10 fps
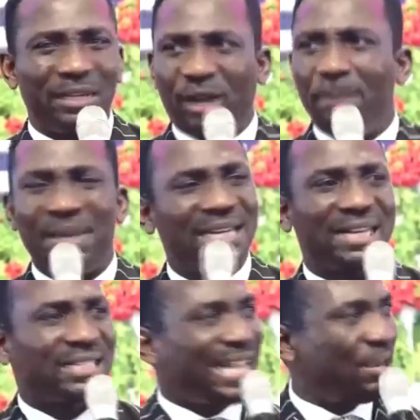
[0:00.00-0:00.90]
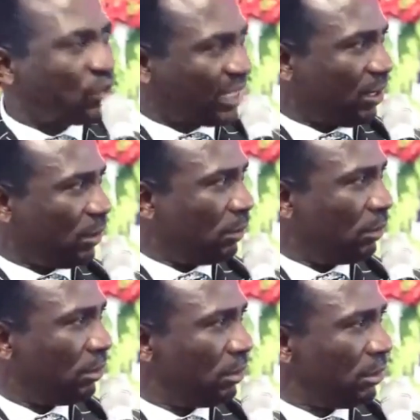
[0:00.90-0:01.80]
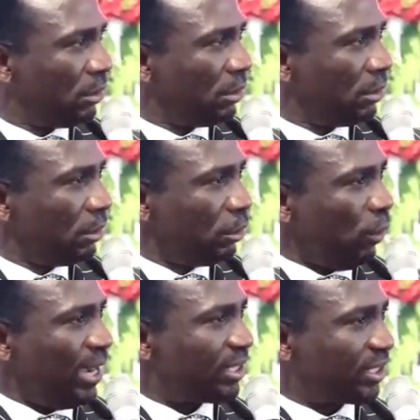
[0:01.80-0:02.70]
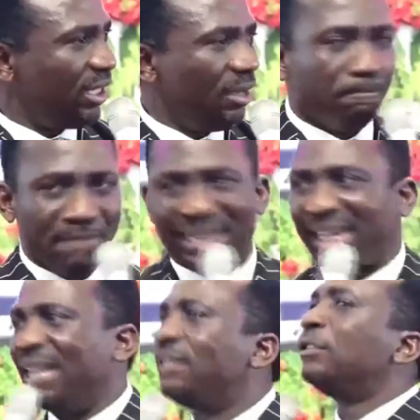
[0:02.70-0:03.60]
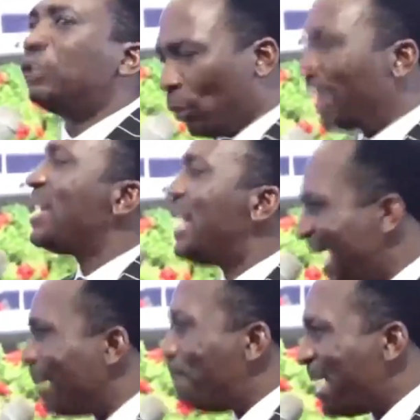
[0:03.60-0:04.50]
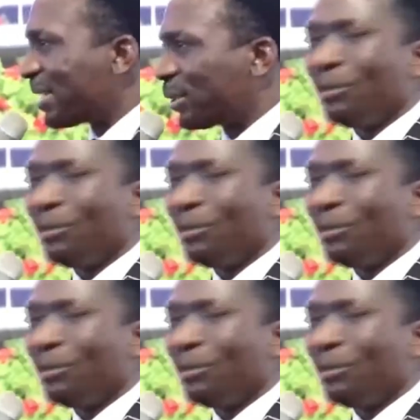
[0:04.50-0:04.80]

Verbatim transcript: Don't be that counselor who is making, doing their best to